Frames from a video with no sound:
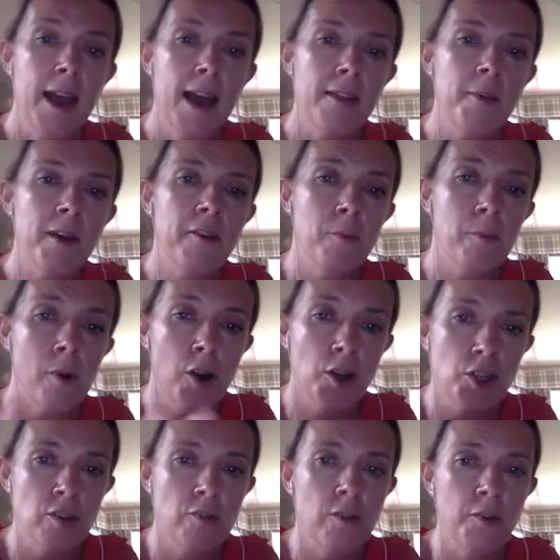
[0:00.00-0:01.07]
and then we have a
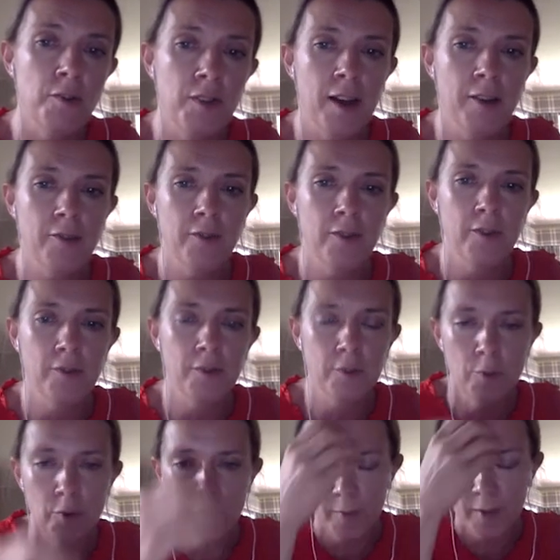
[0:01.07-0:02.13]
margin around that for, for
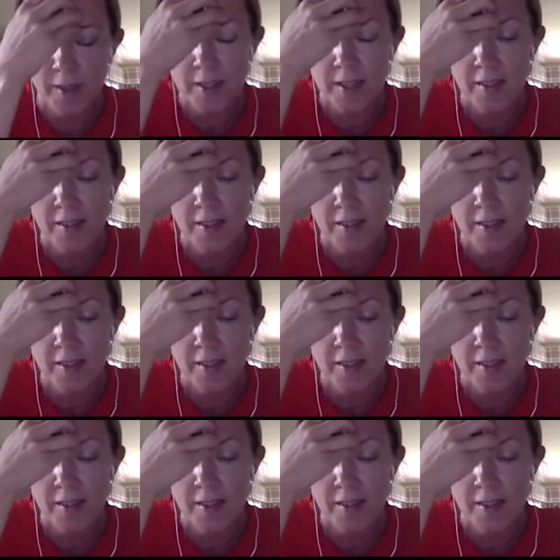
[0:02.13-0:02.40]
movement.